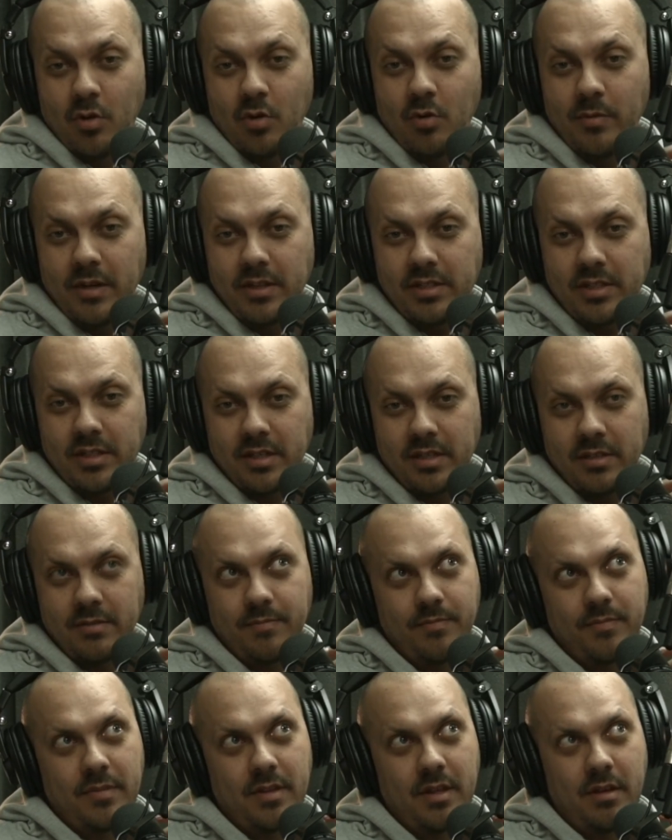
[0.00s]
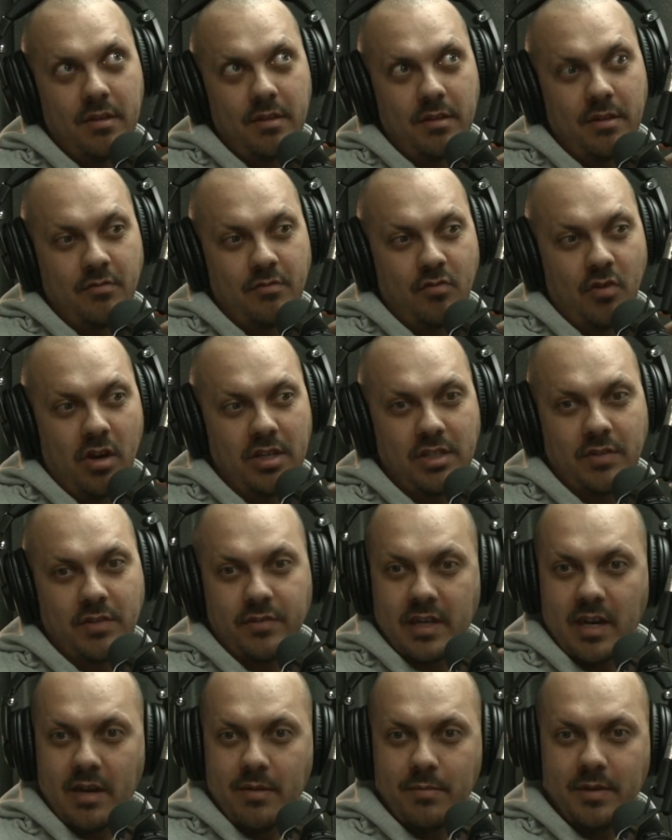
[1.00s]
almost like the rise of
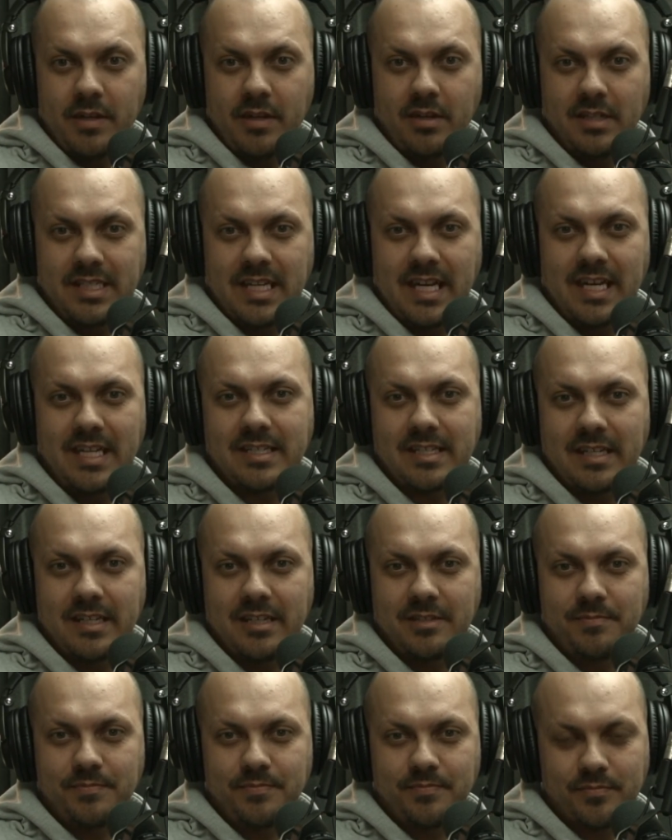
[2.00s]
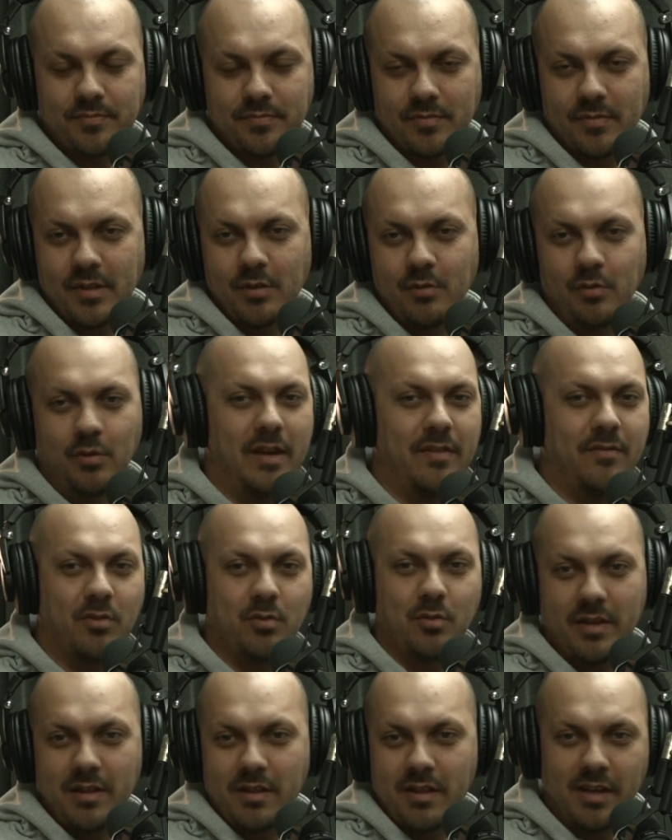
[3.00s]
a company like Tesla, whatever
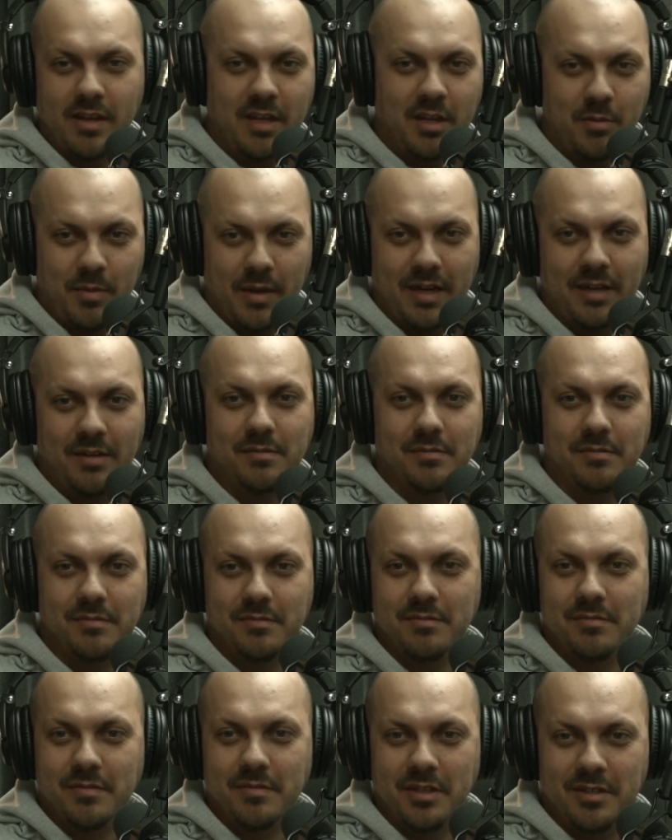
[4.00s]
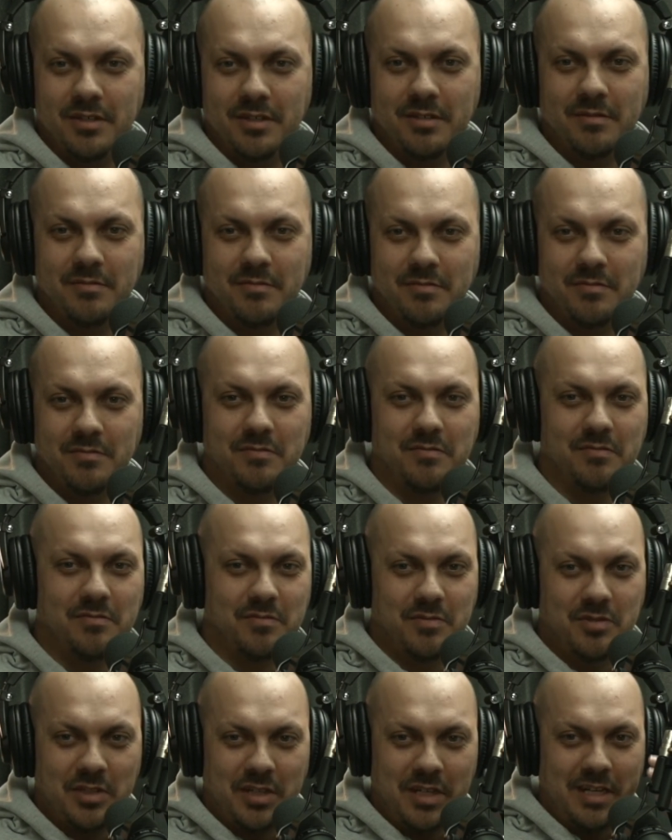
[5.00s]
we think about the
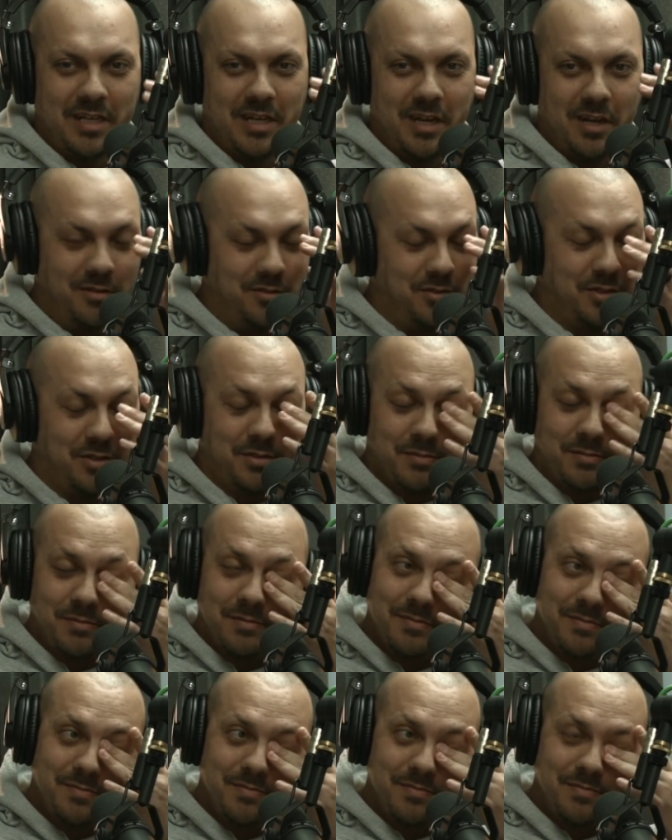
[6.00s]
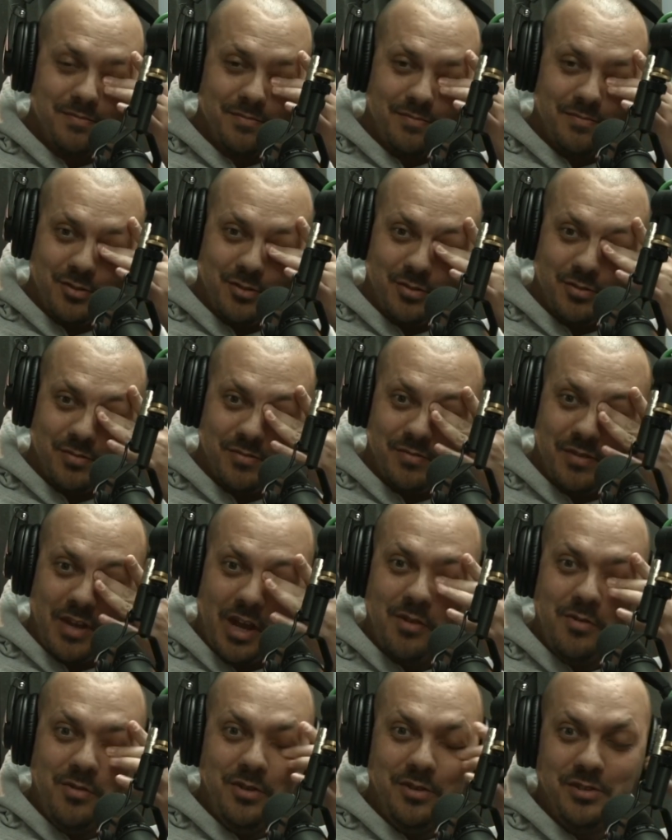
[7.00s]
CEO's or
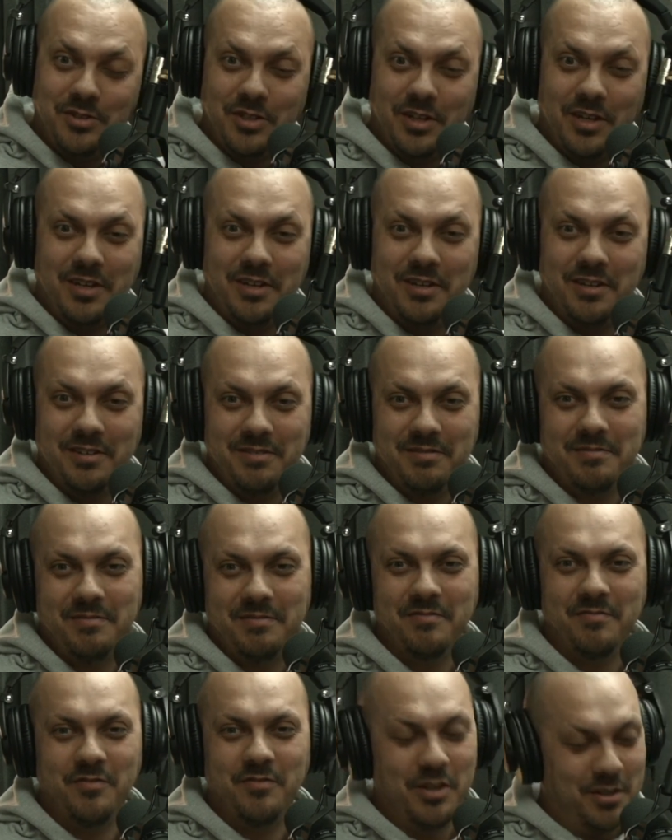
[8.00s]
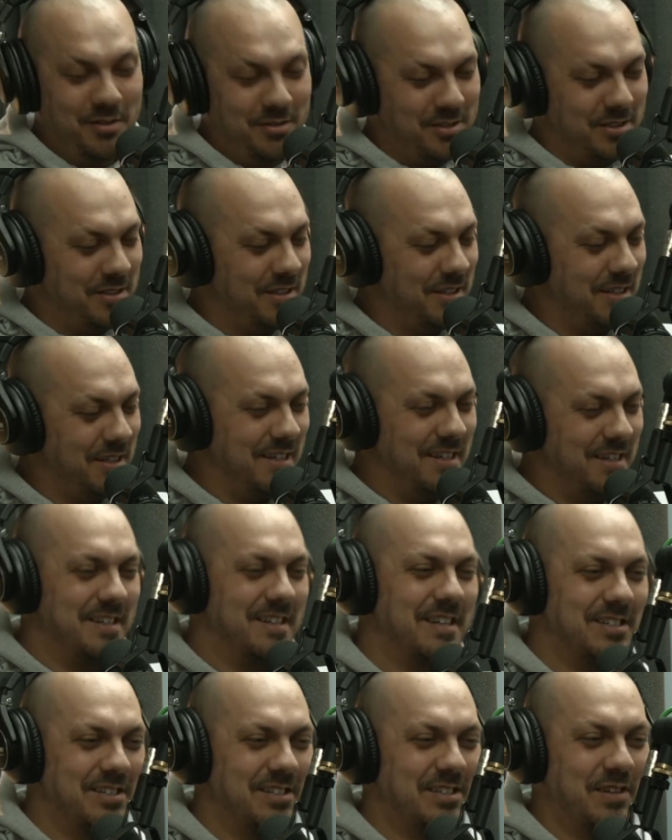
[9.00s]
owners' views.
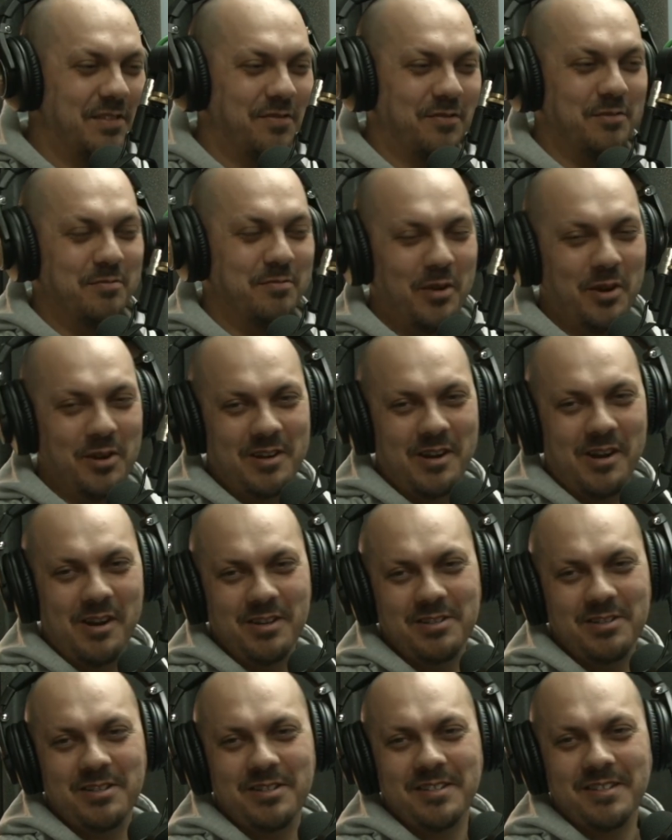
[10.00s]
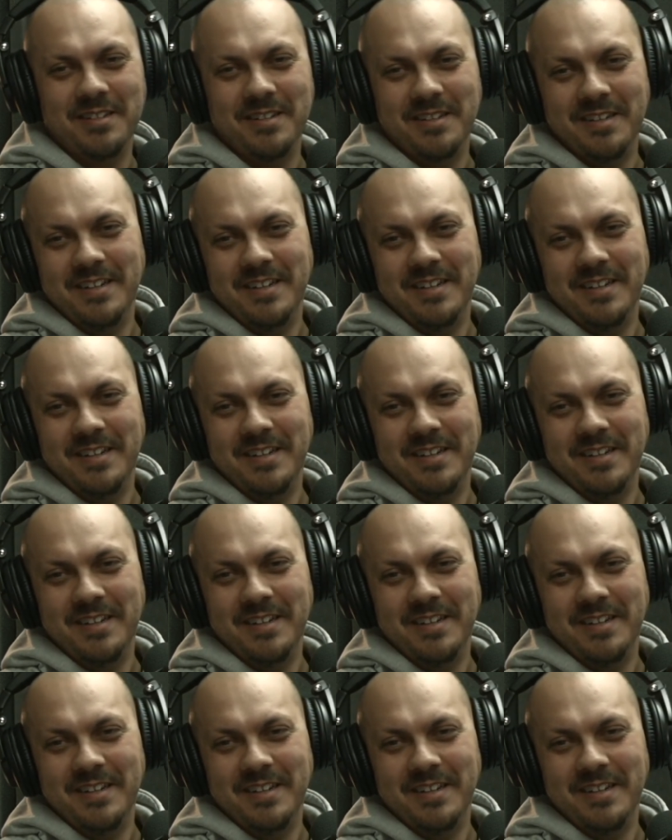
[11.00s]
That's a different podcast.